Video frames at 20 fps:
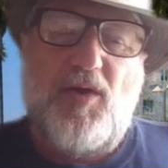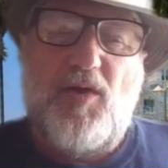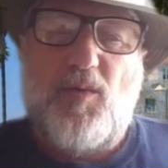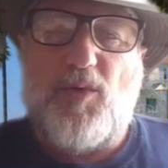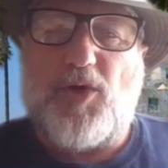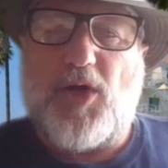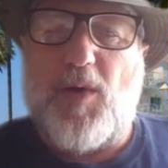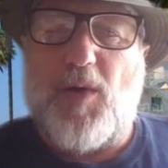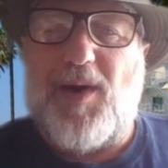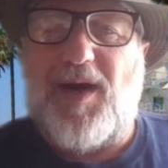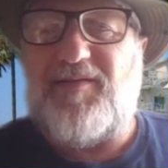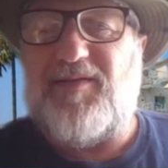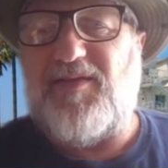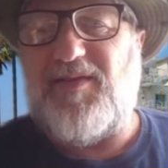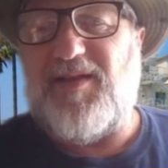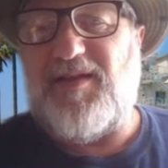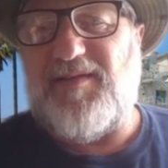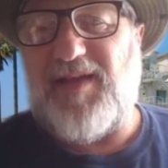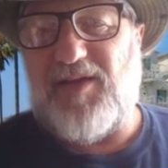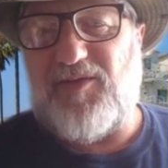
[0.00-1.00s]
would go out to
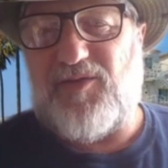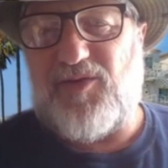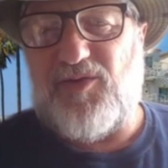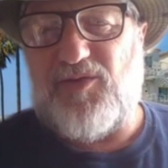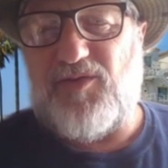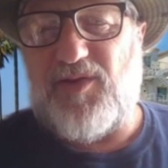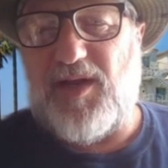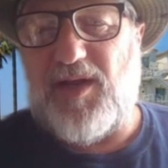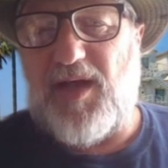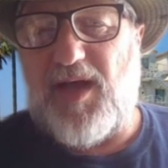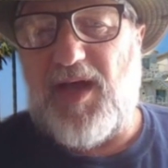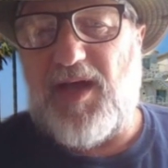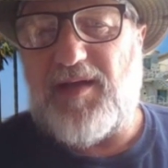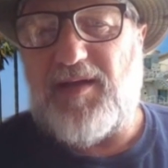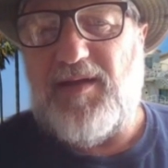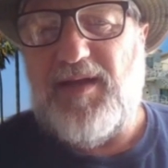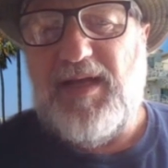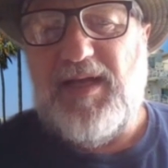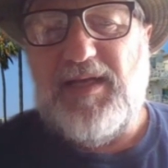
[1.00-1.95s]
the deserts a lot.